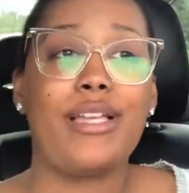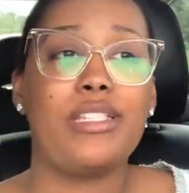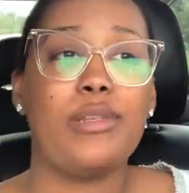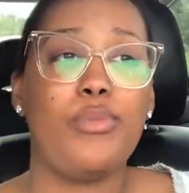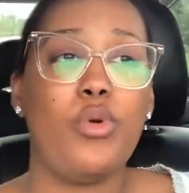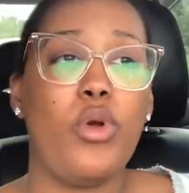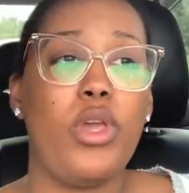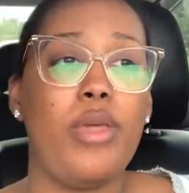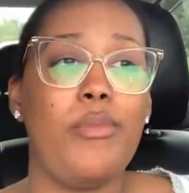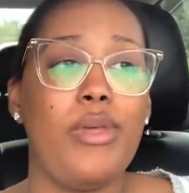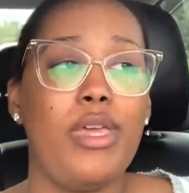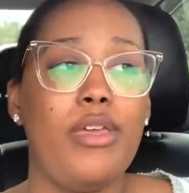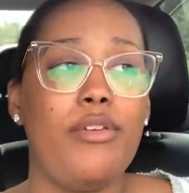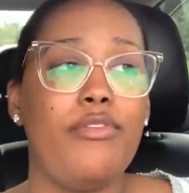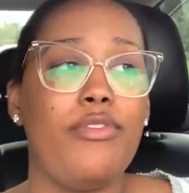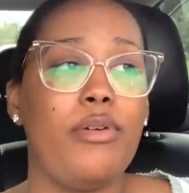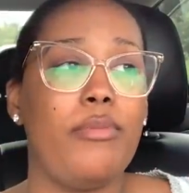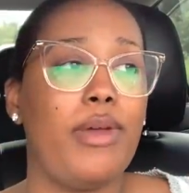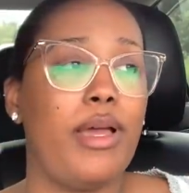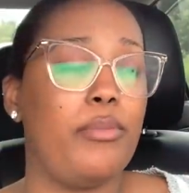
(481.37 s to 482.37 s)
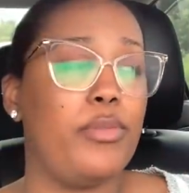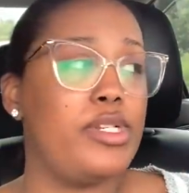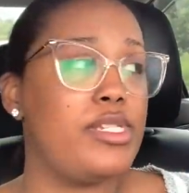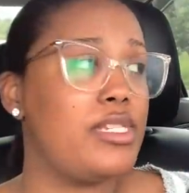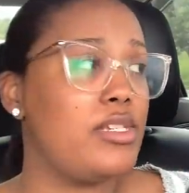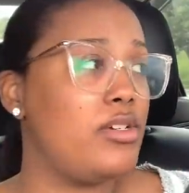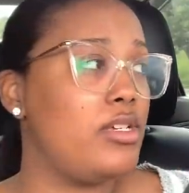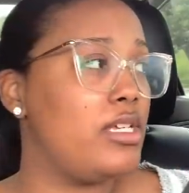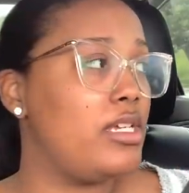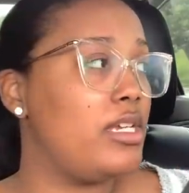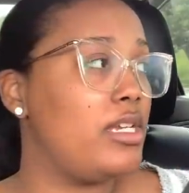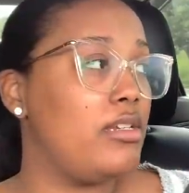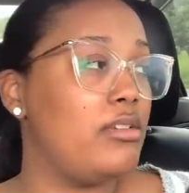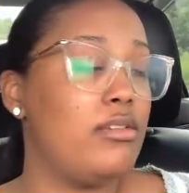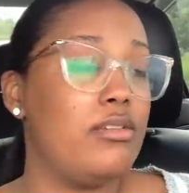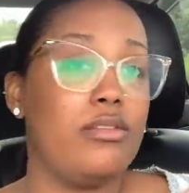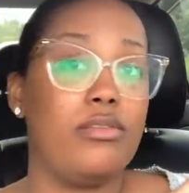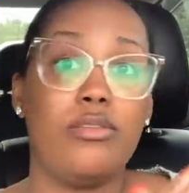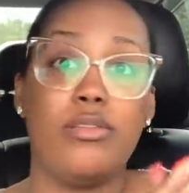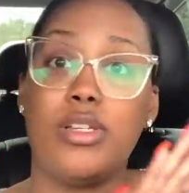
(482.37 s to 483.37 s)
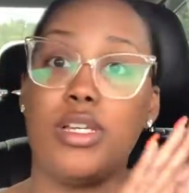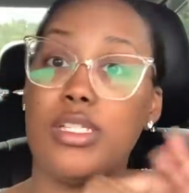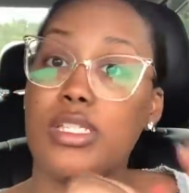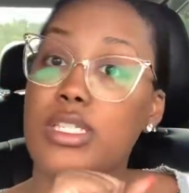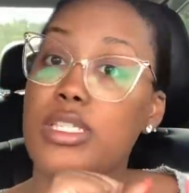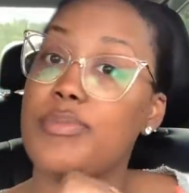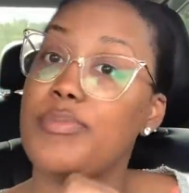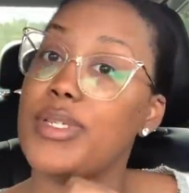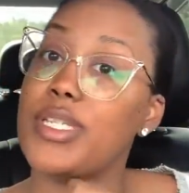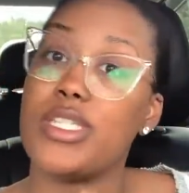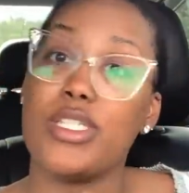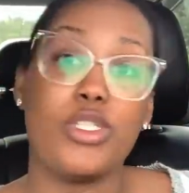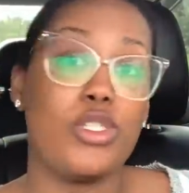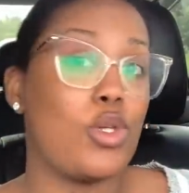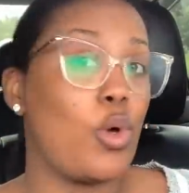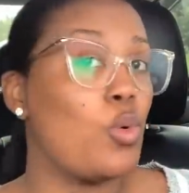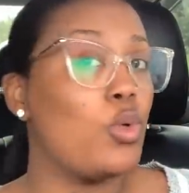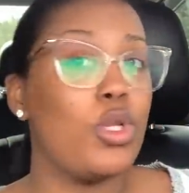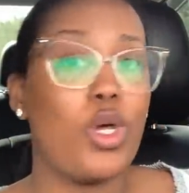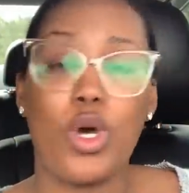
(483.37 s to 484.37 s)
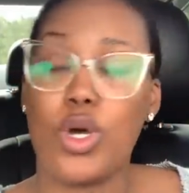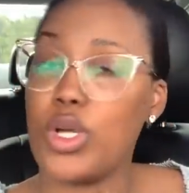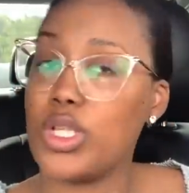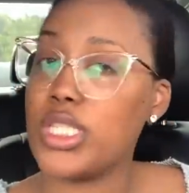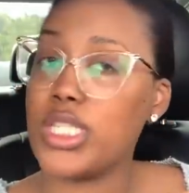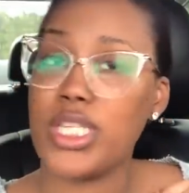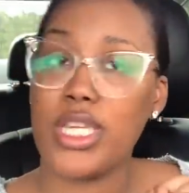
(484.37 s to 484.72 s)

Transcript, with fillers: appointment for my Brazilian, because it's been so long, T